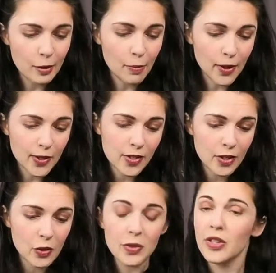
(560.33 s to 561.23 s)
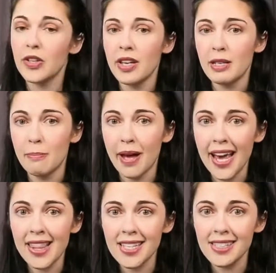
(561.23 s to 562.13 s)
person, you were looking to buy
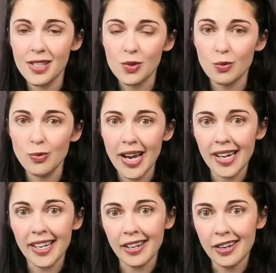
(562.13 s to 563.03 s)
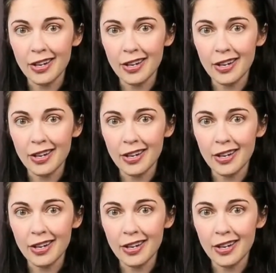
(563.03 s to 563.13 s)
this is right here,